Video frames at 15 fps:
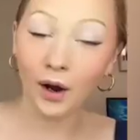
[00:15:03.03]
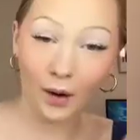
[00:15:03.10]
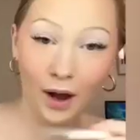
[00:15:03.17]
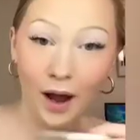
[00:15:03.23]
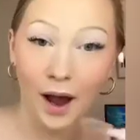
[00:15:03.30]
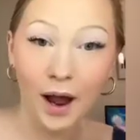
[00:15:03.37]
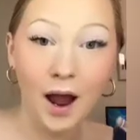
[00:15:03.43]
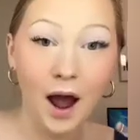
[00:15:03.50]

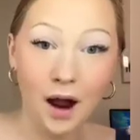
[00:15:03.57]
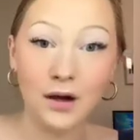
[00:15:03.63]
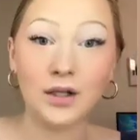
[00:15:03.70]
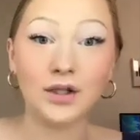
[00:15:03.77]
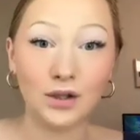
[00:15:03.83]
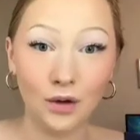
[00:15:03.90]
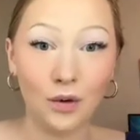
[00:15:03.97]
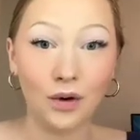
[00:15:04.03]
Okay,
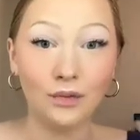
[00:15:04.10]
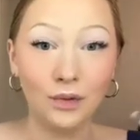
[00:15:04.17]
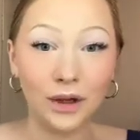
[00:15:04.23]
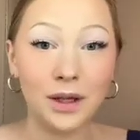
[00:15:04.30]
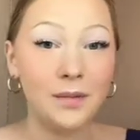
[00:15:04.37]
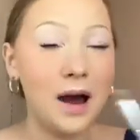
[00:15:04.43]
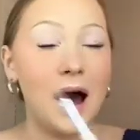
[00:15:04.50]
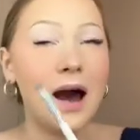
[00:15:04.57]
I snore
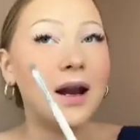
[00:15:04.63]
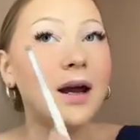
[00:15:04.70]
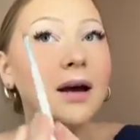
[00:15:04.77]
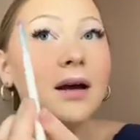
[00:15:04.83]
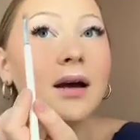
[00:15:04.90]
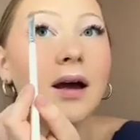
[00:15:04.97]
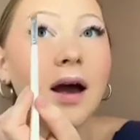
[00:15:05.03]
really bad.